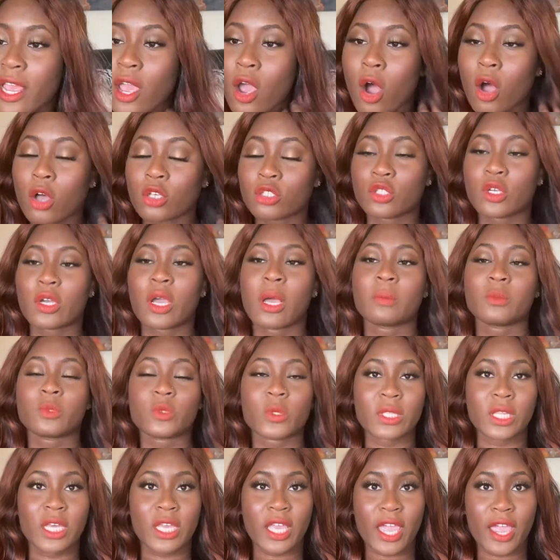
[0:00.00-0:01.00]
It also comes
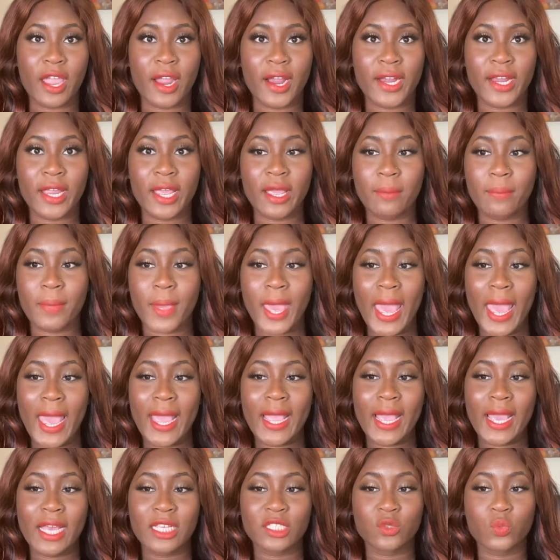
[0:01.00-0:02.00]
with a carrying
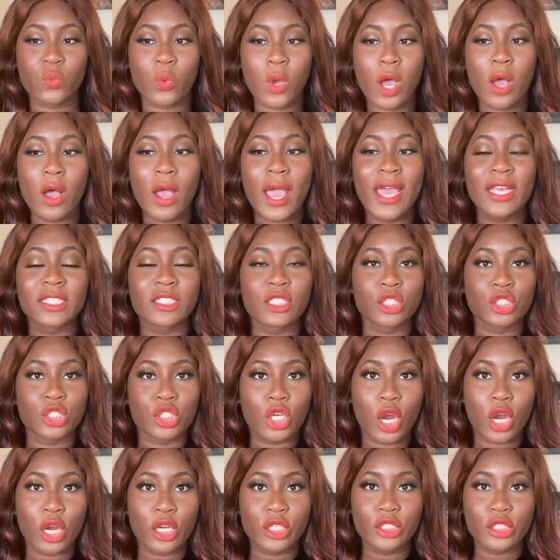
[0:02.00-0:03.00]
bag as well as a
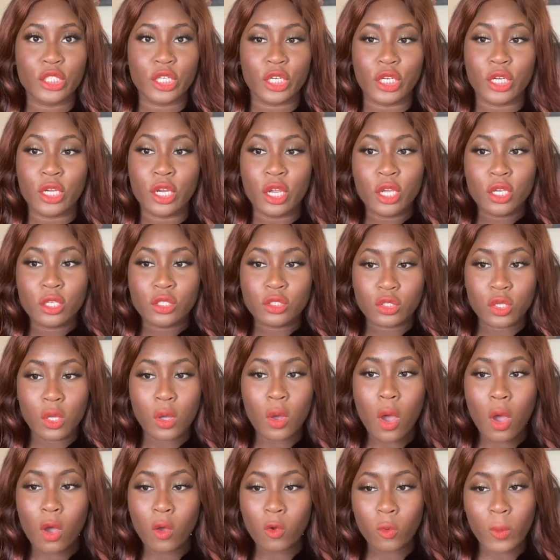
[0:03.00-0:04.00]
charger.
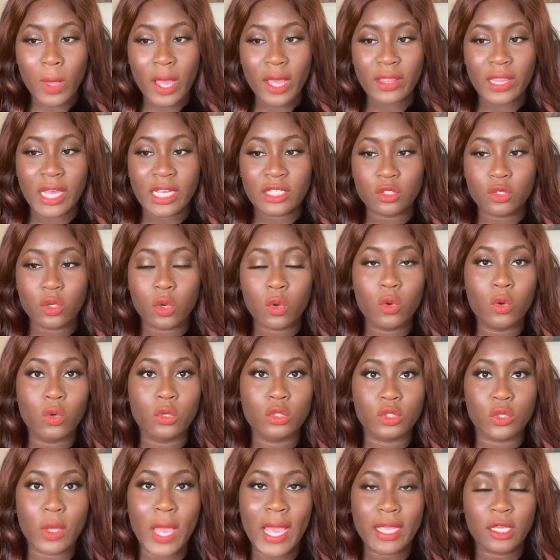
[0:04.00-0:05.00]
So, oh wow, that's so cool.
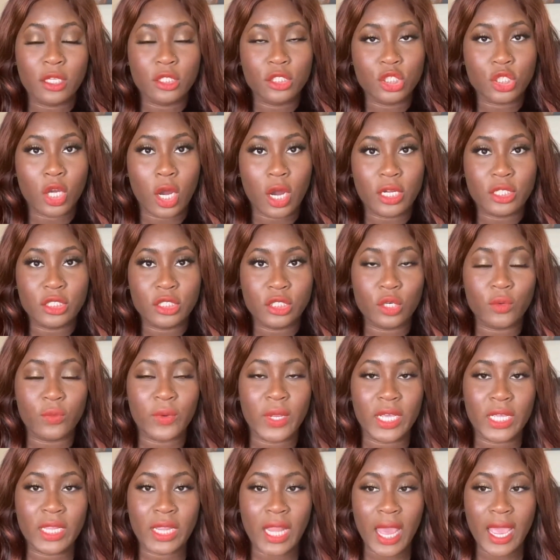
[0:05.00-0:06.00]
So I could charge the
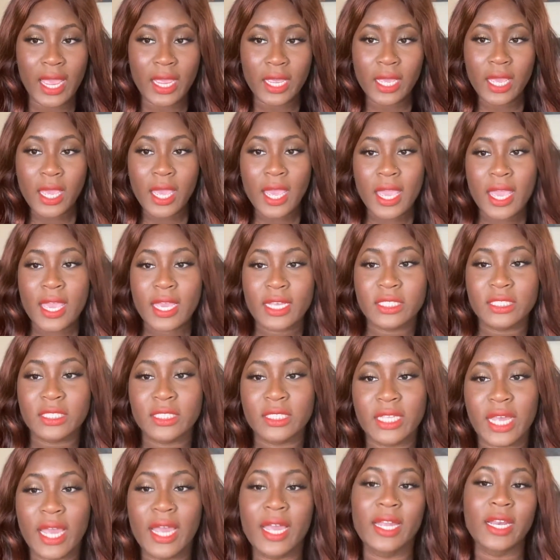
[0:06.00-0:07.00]
ring light
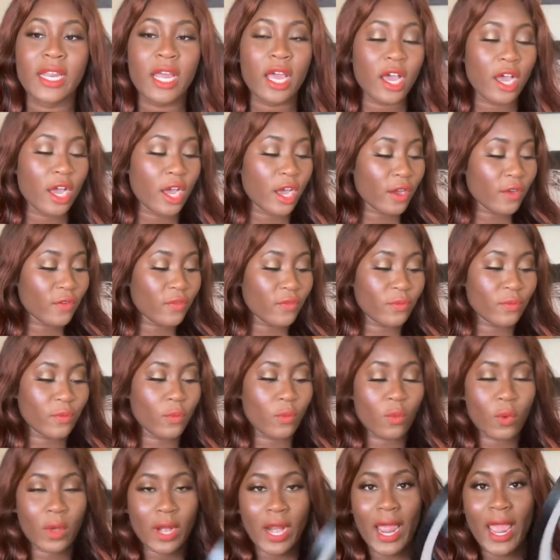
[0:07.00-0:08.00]
instead of
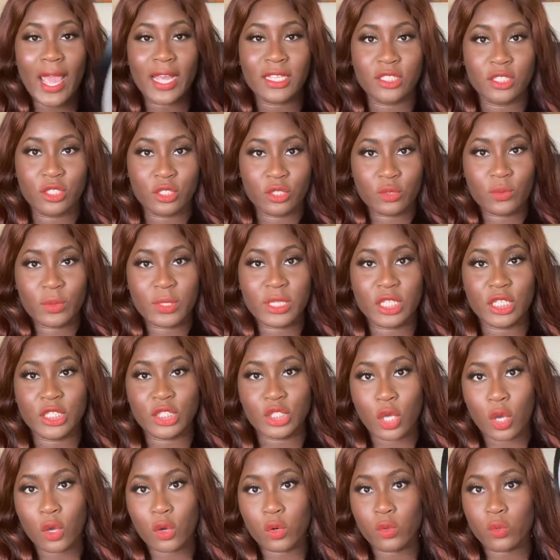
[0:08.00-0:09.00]
what I had to do with this
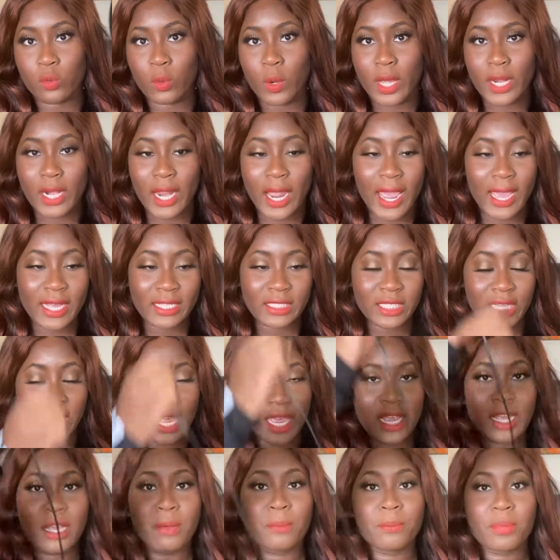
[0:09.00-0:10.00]
old one. I had to
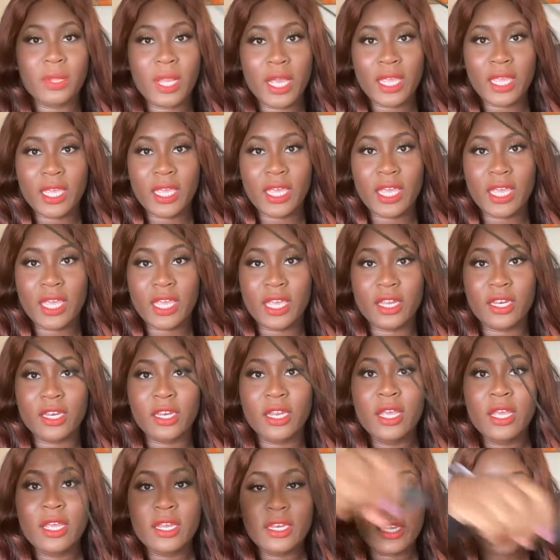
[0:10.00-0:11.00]
like plug it in
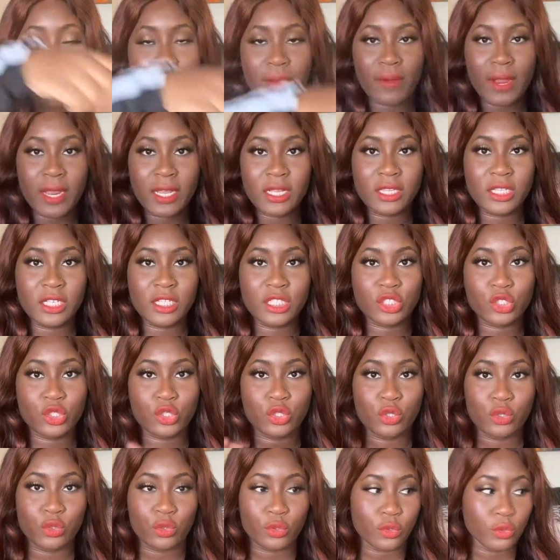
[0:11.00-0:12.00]
directly
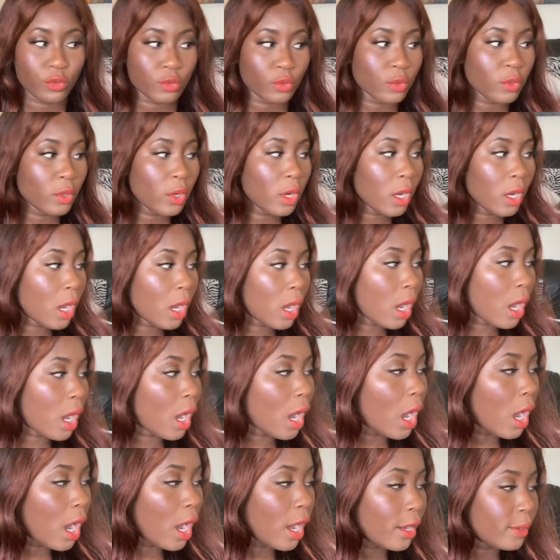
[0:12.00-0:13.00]
to
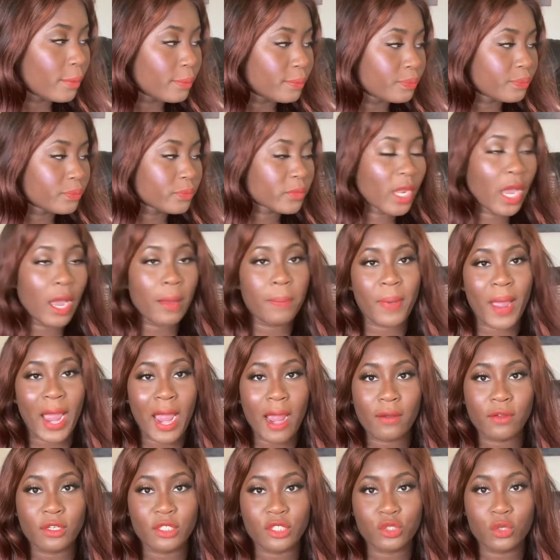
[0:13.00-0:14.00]
um a
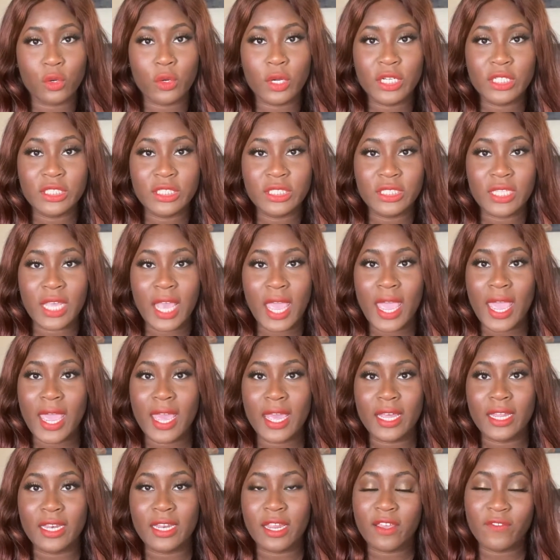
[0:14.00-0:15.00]
power source,
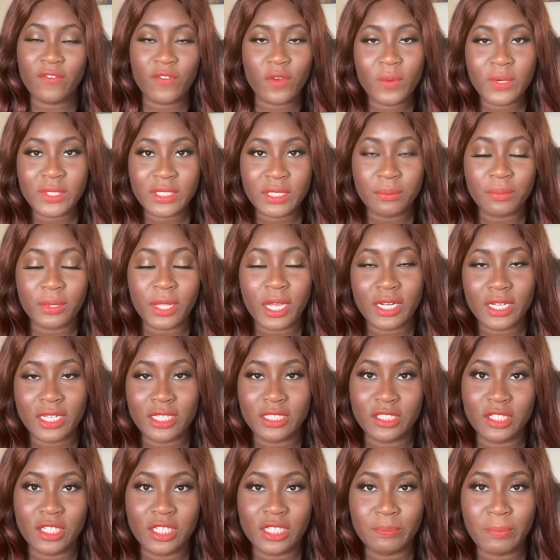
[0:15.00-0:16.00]
and if it wasn't plugged
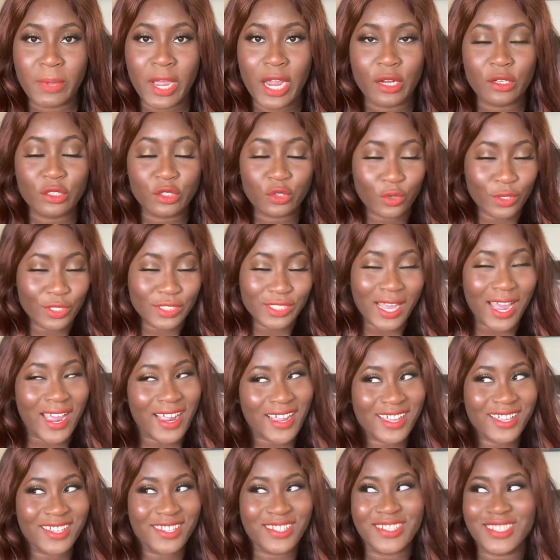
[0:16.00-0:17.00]
into a power source, I
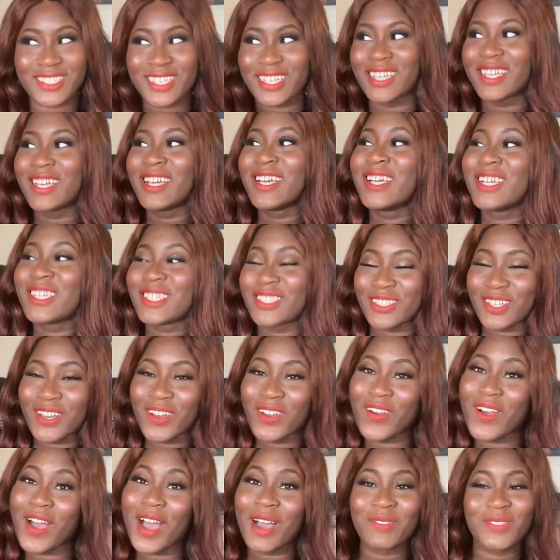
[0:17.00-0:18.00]
couldn't use it.
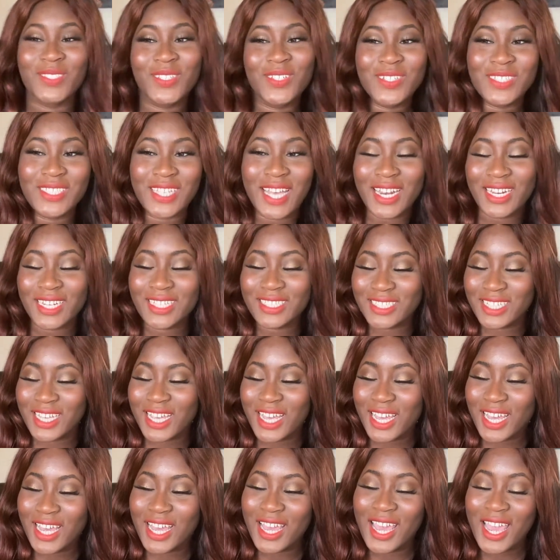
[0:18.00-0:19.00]
So I'm so excited
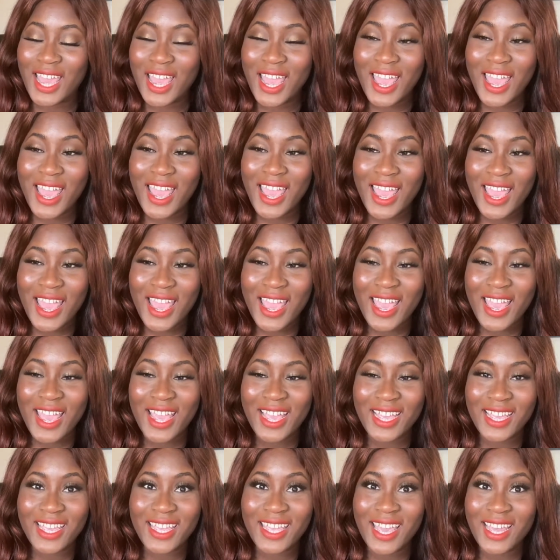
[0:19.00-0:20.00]
to
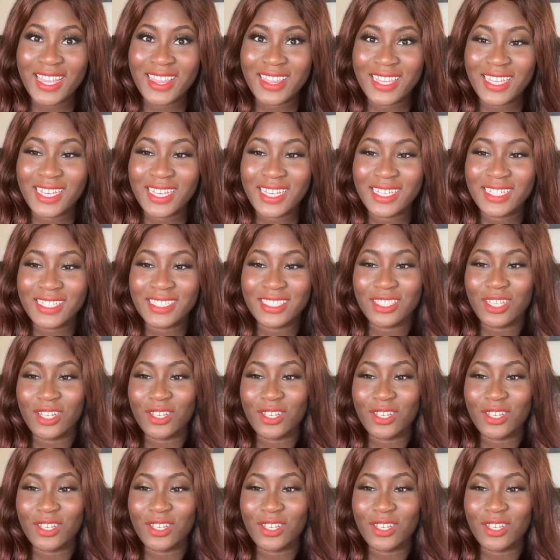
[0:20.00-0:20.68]
get this.